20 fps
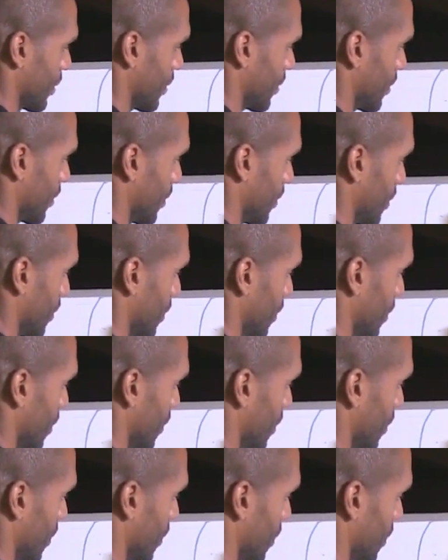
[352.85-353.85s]

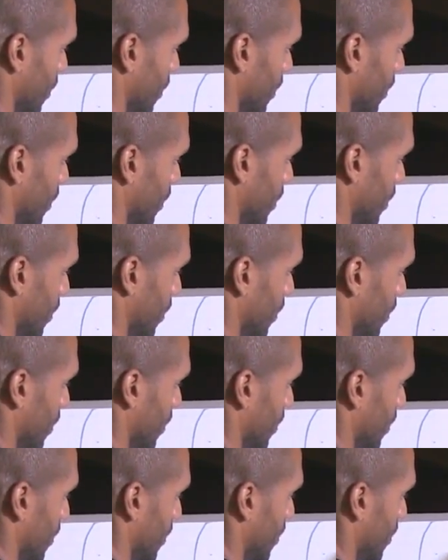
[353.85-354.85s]

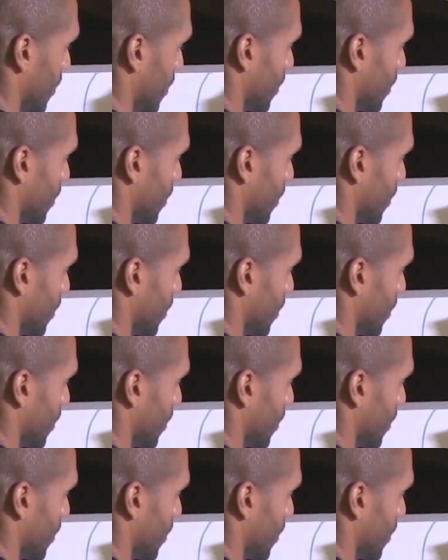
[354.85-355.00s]
[no speech]